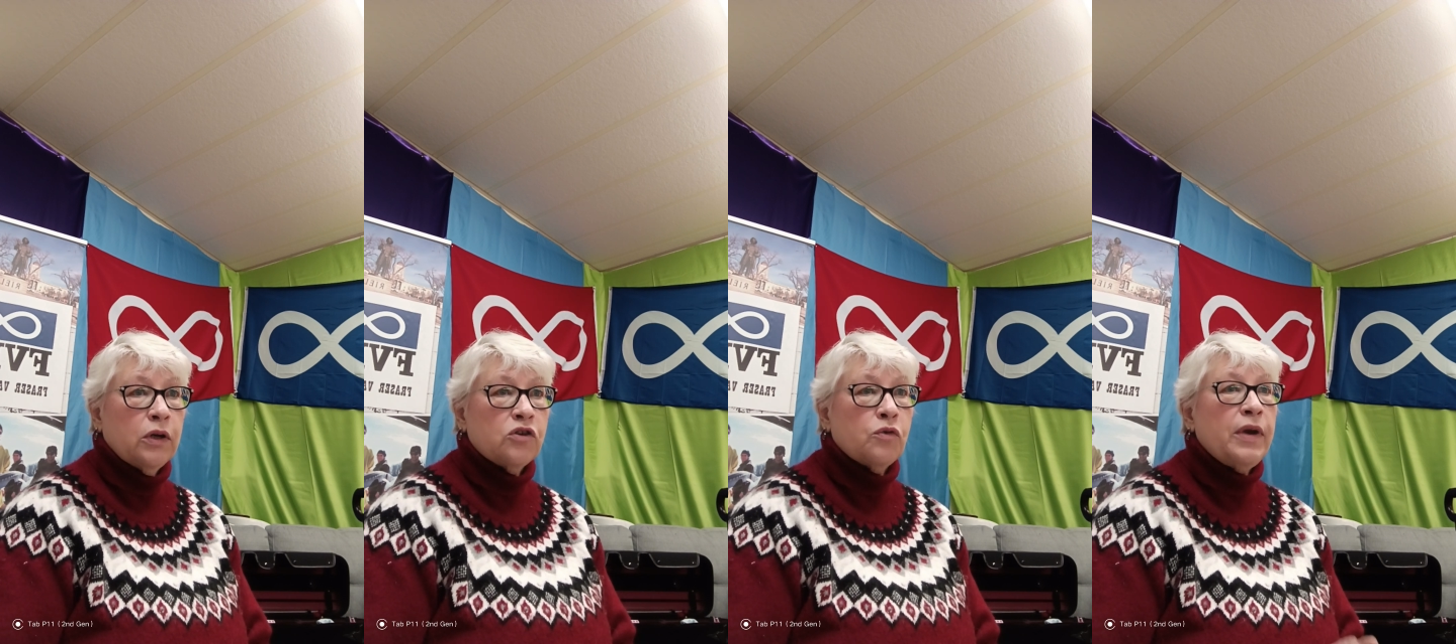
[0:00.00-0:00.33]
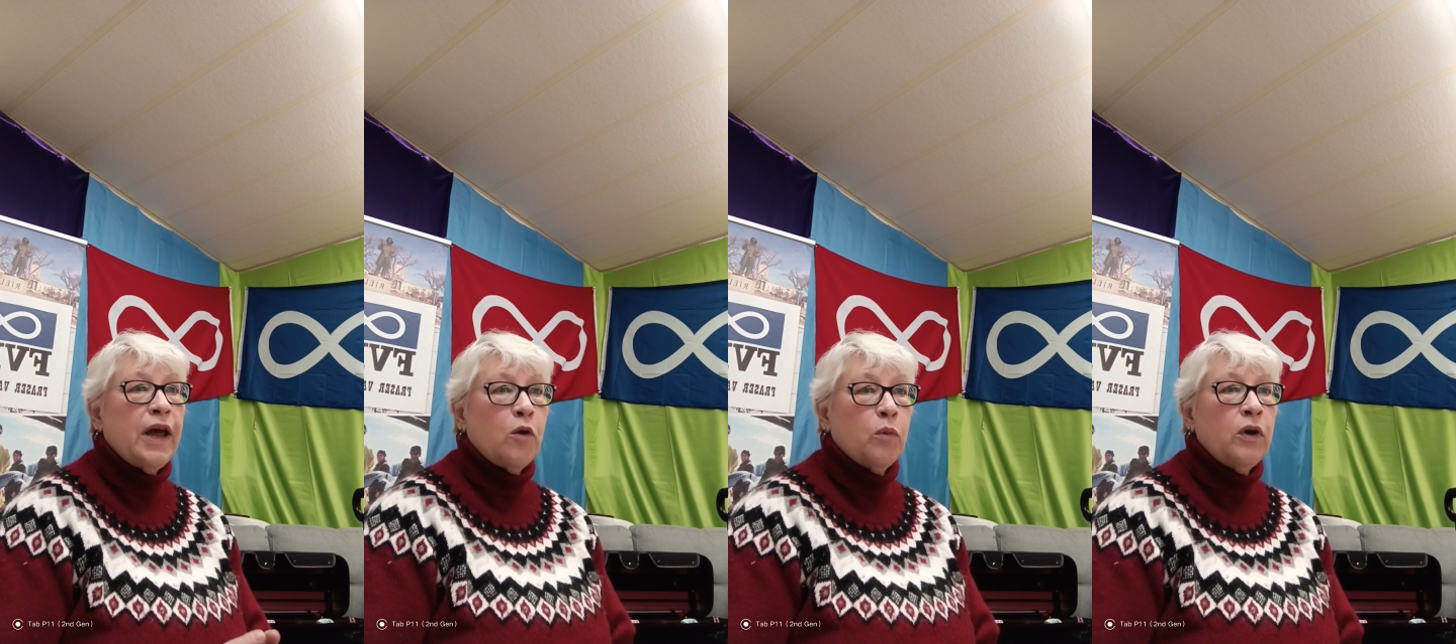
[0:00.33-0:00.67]
So
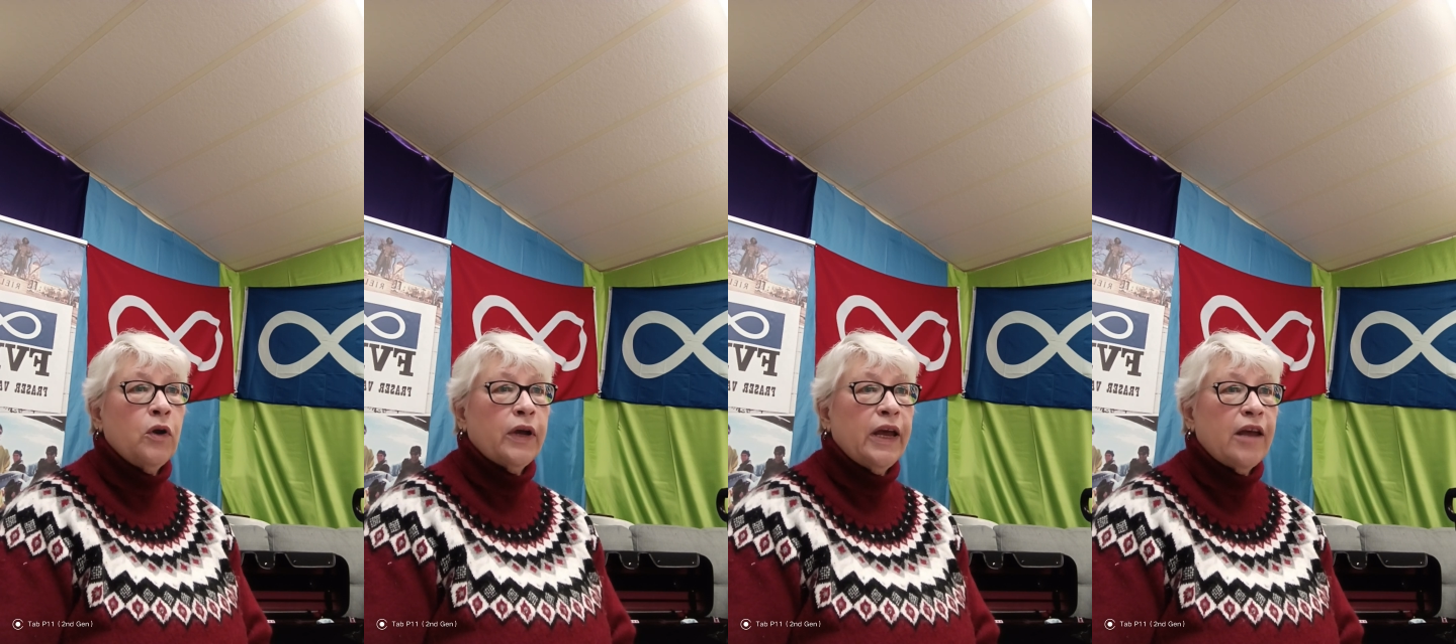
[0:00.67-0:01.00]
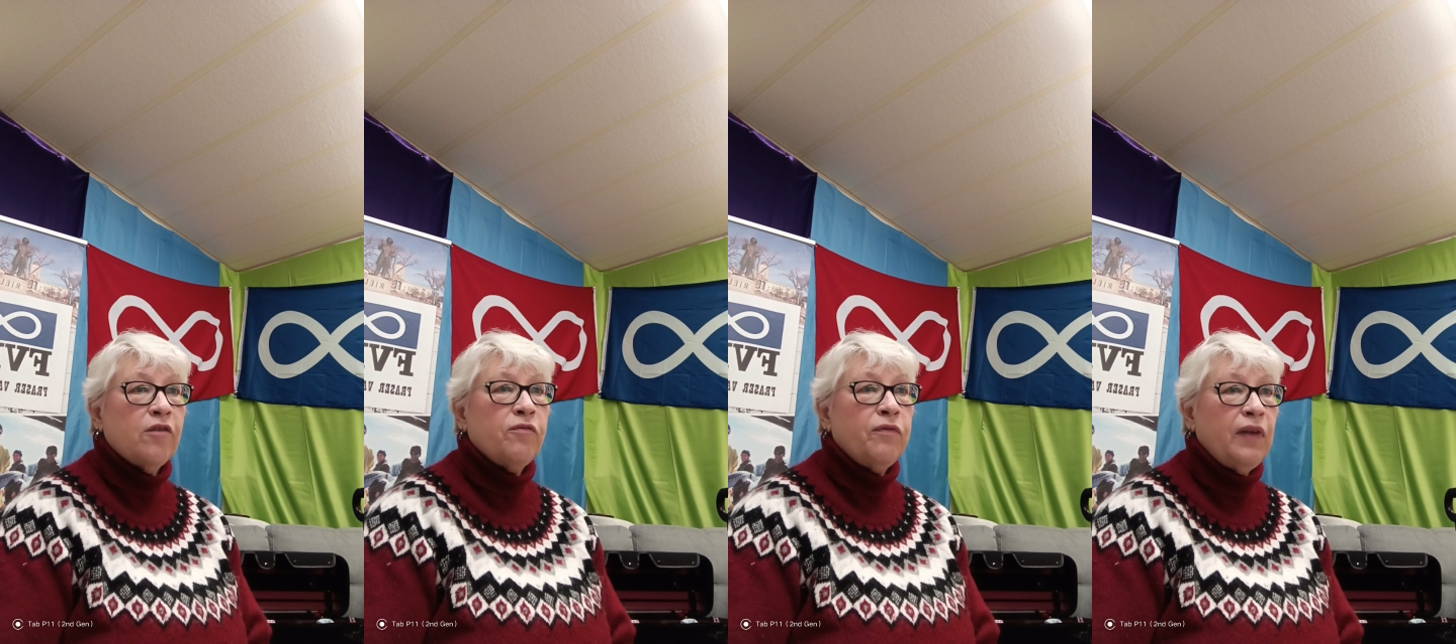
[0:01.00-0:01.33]
now we're looking
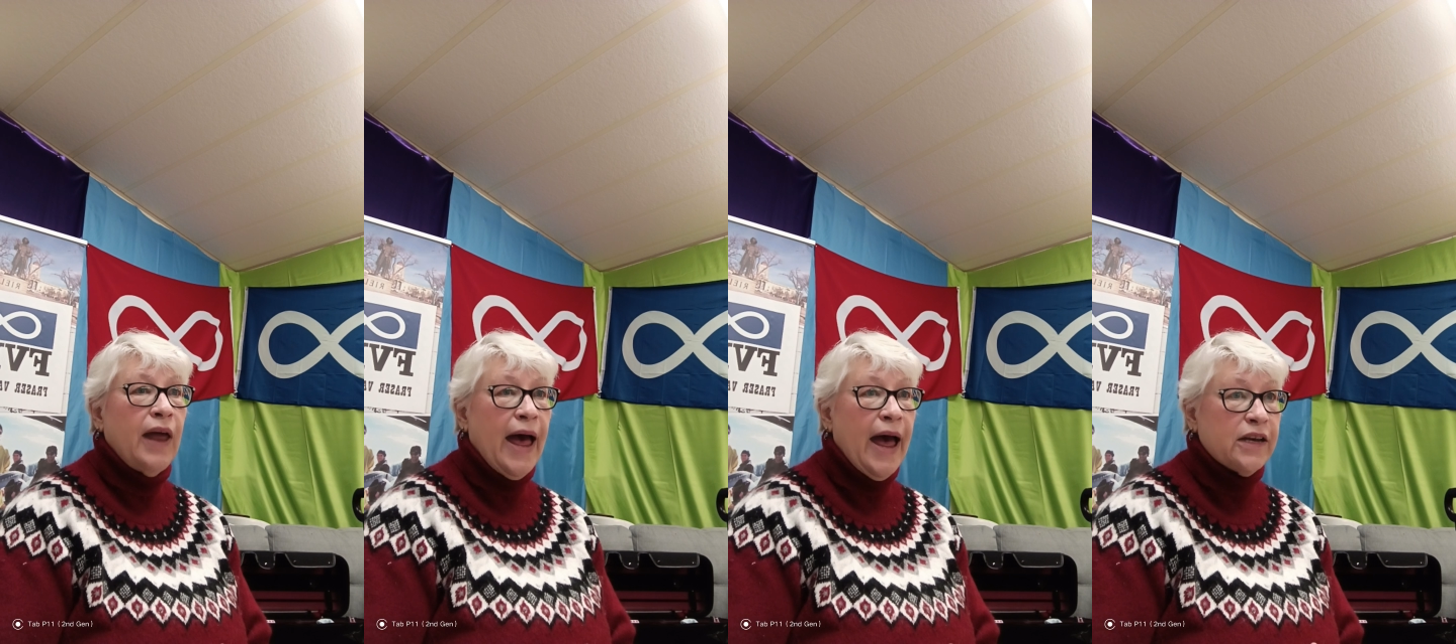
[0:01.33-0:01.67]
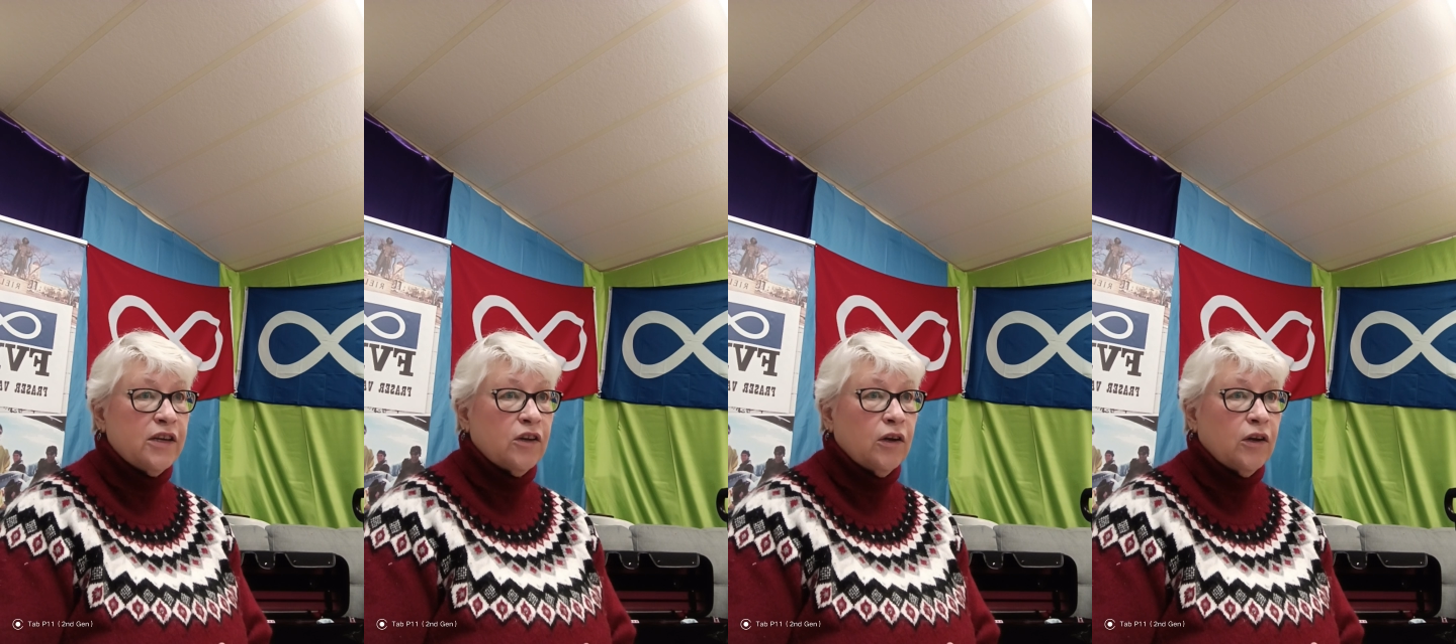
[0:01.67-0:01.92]
at a flat,